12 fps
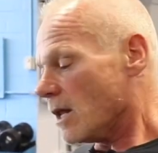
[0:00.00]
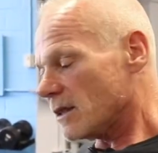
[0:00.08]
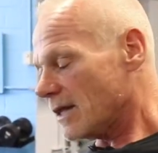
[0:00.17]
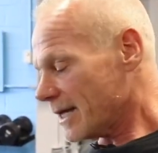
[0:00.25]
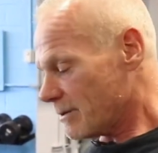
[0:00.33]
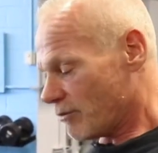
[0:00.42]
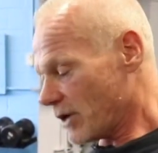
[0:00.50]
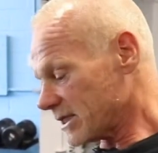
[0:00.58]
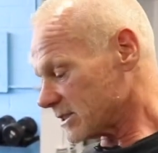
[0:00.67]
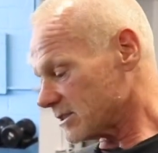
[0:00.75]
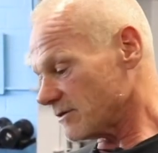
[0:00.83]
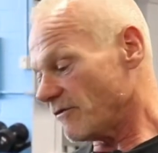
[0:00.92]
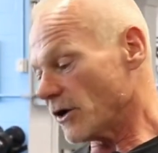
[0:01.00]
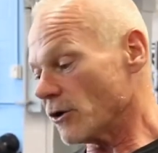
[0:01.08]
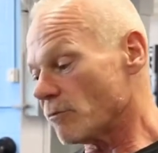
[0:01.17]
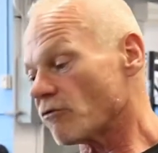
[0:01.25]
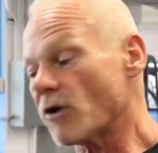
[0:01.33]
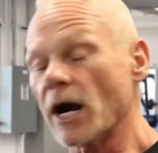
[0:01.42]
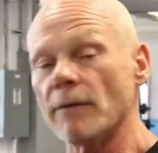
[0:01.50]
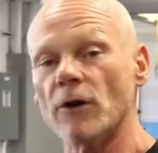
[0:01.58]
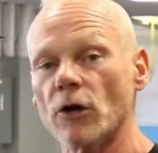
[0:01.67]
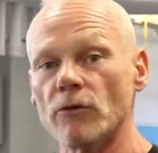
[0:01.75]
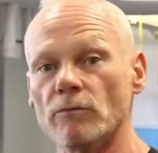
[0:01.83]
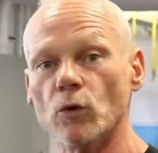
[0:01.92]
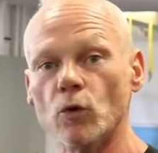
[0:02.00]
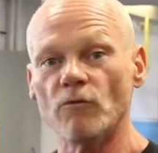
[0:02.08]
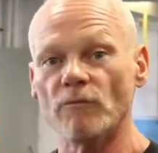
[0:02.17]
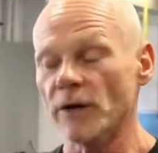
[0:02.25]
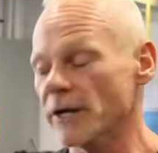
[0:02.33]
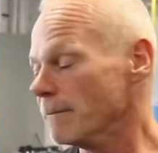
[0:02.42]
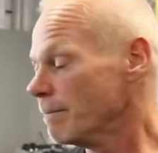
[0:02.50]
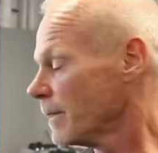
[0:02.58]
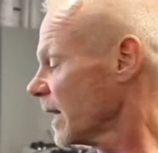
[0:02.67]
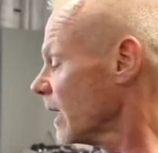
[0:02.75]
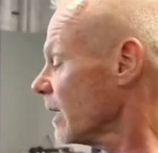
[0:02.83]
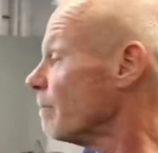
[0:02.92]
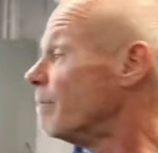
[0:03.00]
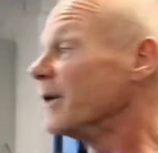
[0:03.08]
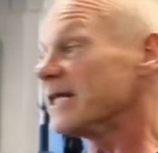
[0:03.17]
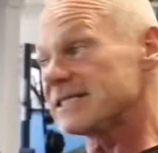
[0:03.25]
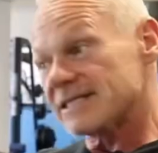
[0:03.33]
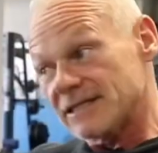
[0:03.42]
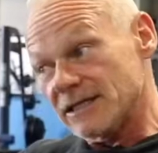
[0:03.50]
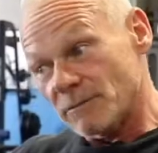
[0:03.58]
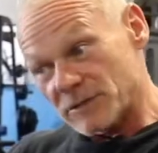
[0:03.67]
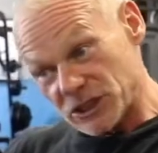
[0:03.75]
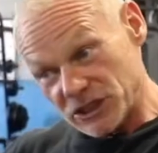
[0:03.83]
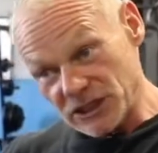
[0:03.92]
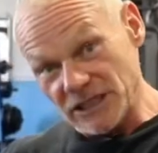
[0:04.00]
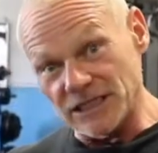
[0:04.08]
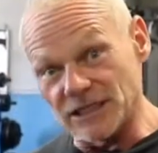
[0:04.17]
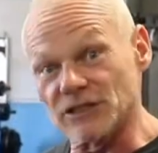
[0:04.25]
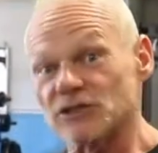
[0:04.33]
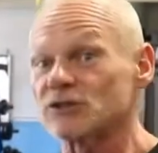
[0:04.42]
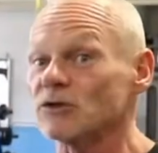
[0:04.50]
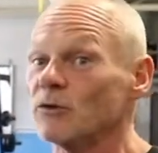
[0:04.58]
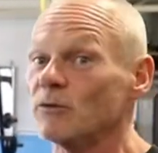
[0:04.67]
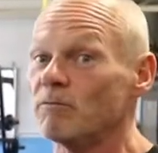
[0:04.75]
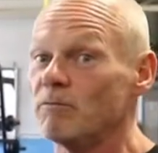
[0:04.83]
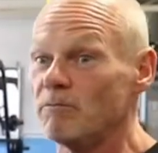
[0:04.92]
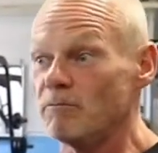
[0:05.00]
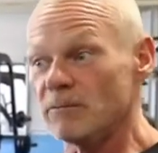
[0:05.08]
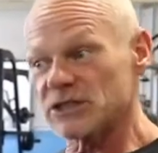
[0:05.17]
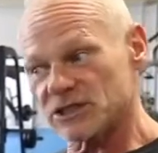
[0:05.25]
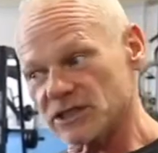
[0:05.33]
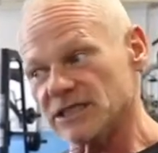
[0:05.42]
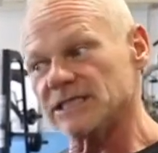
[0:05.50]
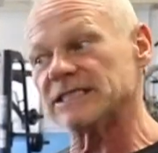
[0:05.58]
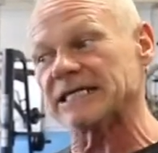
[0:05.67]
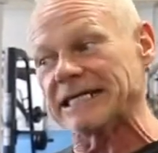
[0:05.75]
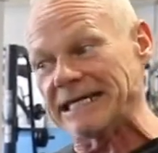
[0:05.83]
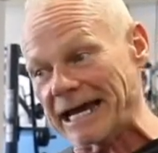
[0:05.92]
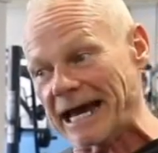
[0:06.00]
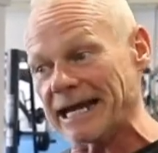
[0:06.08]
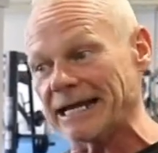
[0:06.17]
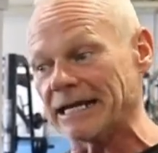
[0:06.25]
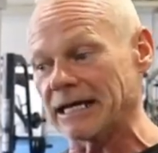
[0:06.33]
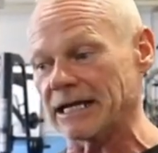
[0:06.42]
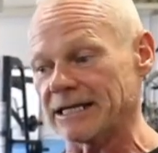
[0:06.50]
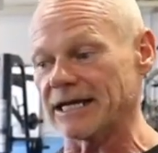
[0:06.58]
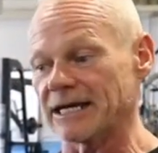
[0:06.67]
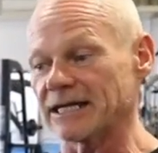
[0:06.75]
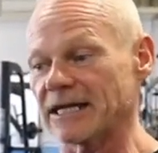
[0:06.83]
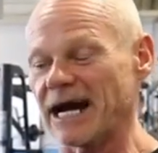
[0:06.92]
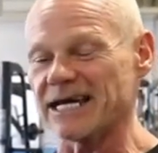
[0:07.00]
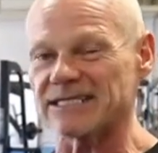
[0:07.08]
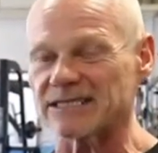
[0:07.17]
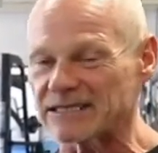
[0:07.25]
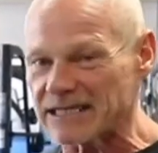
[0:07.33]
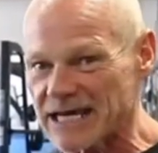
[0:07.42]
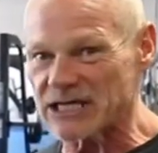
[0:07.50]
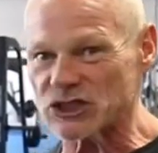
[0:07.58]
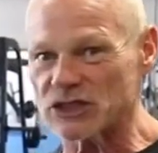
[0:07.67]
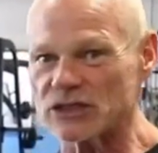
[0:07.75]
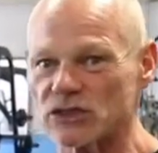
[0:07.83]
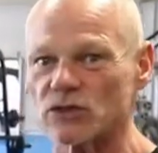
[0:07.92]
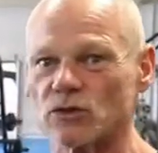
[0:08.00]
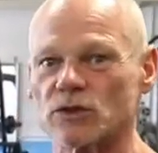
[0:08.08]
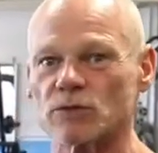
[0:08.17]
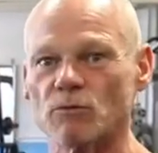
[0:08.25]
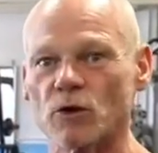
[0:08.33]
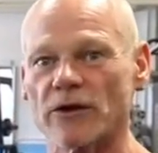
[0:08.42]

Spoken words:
Leg press is a very primary movement, but it's still a machine. So machines, again, they're isolation, so it's more